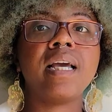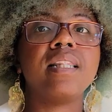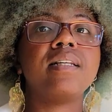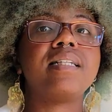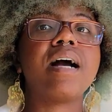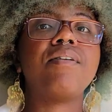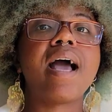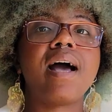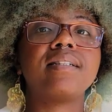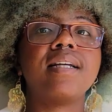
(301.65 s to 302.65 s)
This town
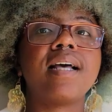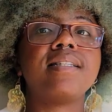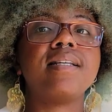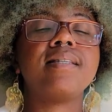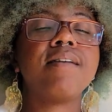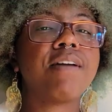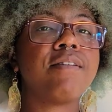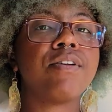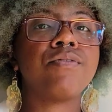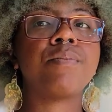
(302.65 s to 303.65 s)
acted as a safe
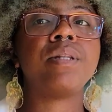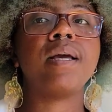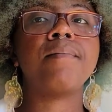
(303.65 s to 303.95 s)
haven from the